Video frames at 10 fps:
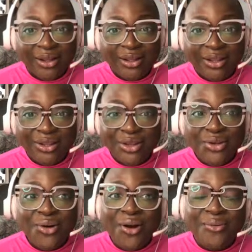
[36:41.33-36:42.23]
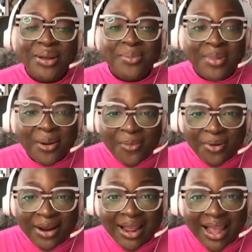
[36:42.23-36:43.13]
you are
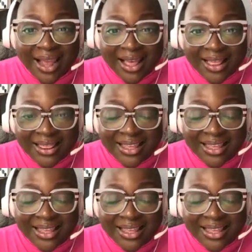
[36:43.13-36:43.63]
remembering the